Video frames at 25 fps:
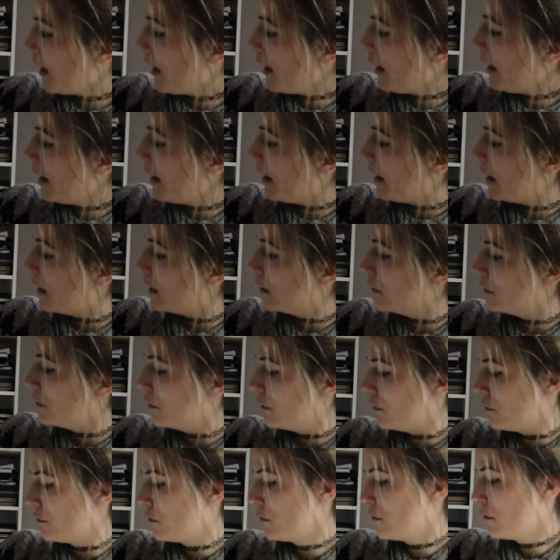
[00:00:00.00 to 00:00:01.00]
And
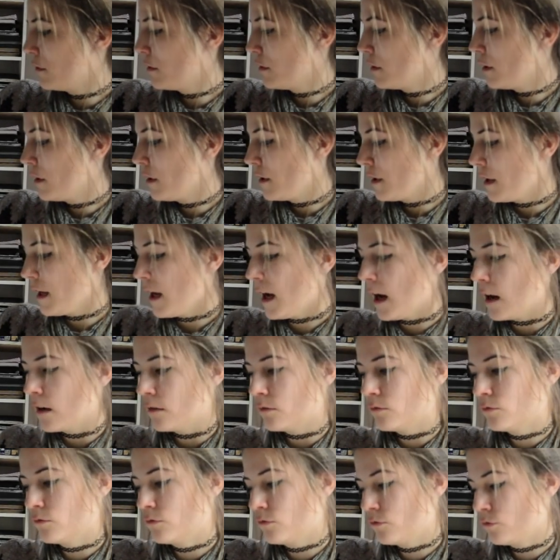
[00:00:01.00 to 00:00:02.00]
yeah,
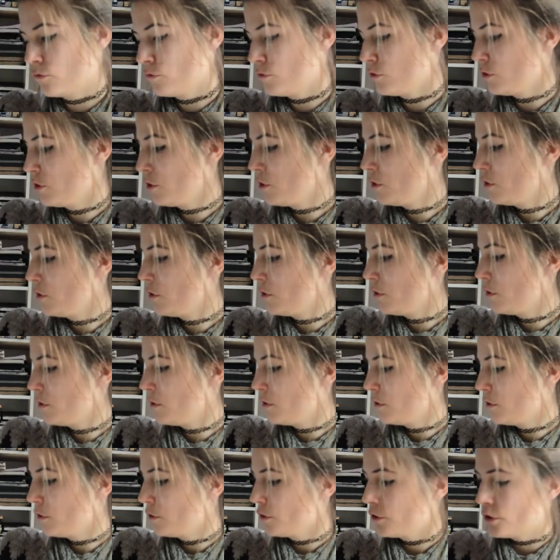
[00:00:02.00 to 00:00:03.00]

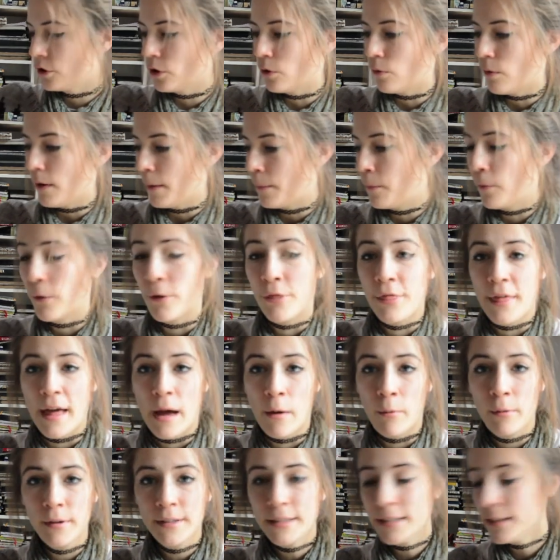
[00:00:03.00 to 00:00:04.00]
so I put that
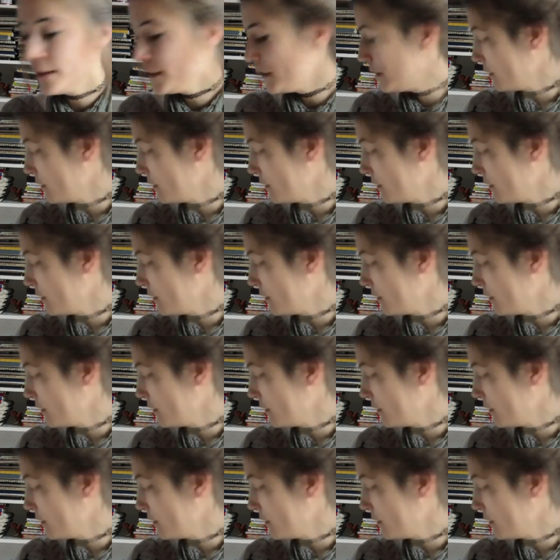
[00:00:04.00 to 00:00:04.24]
one in.